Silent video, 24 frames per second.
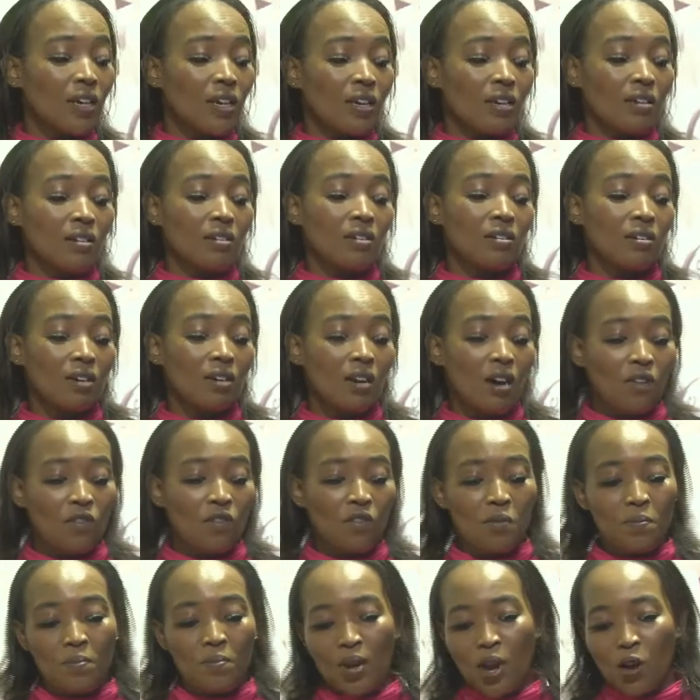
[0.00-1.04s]
like
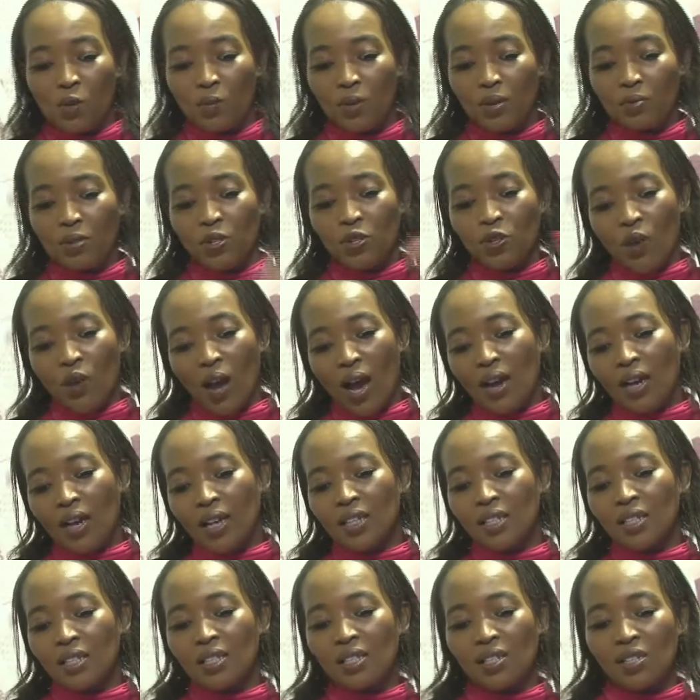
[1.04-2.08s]
from now, maybe to
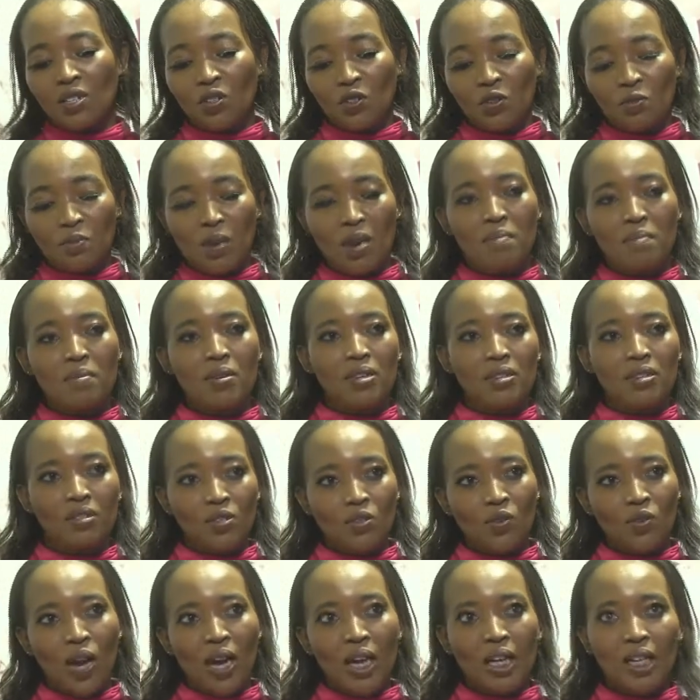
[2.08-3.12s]
August, not yeah. maybe,
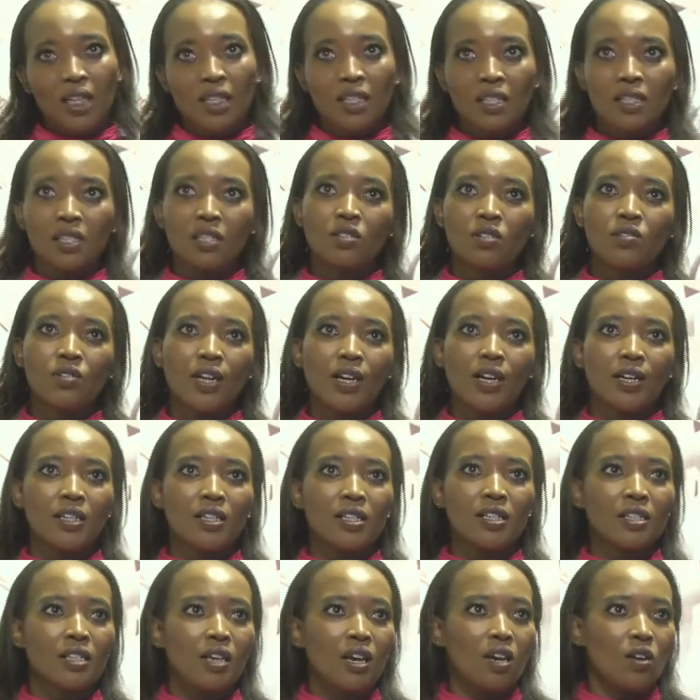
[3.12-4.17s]
to August. On
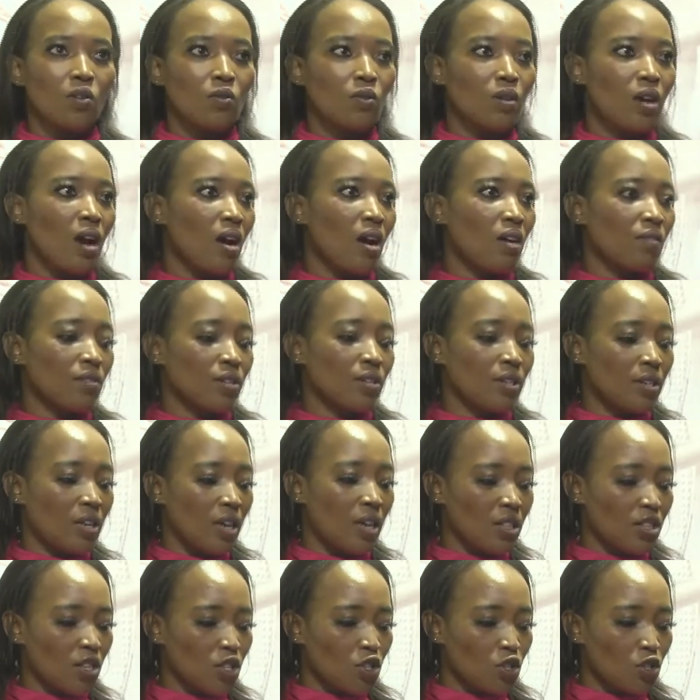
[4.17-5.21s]
August, I will have
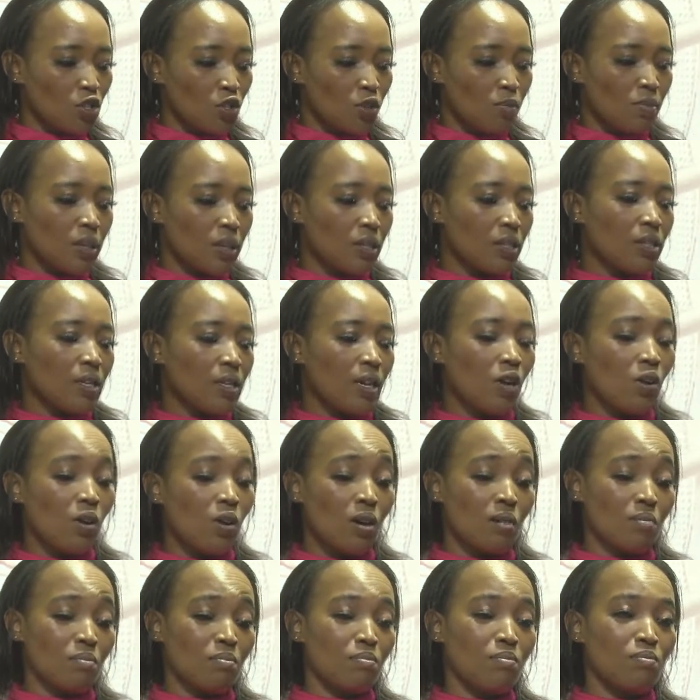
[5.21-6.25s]
another show, but now
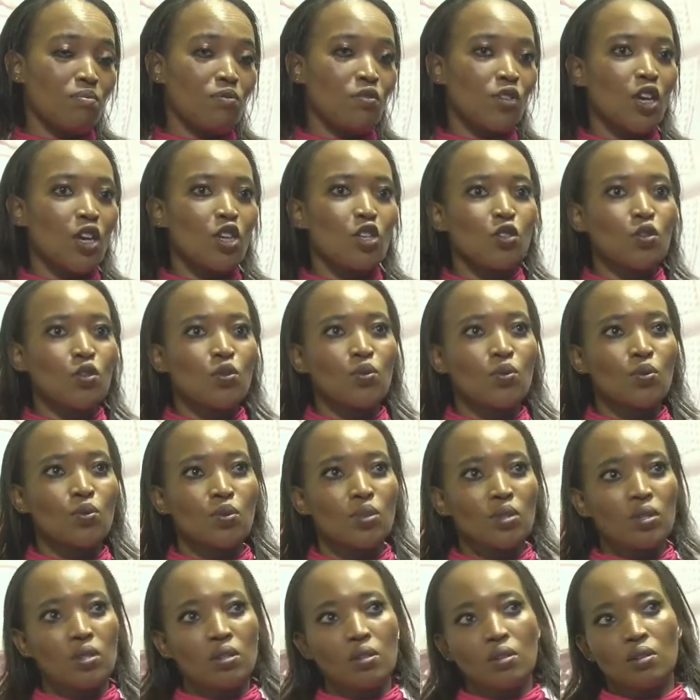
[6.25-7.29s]
I'm trying to
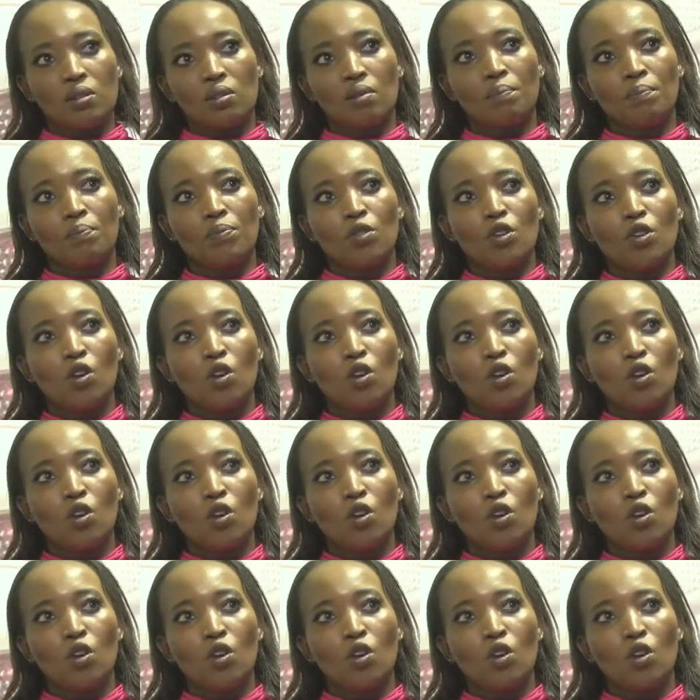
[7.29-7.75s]
see,